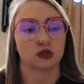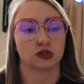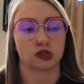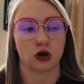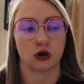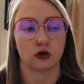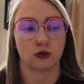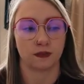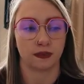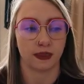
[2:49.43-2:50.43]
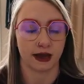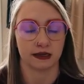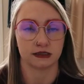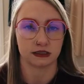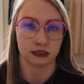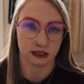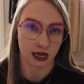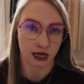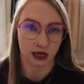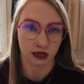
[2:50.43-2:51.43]
So that is the
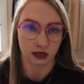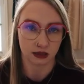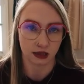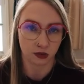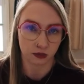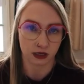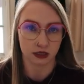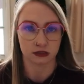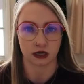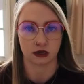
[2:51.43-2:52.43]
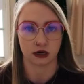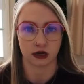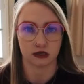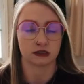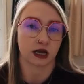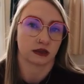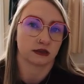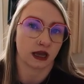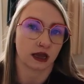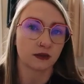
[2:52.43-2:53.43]
day that we consider his death
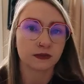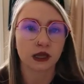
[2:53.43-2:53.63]
day.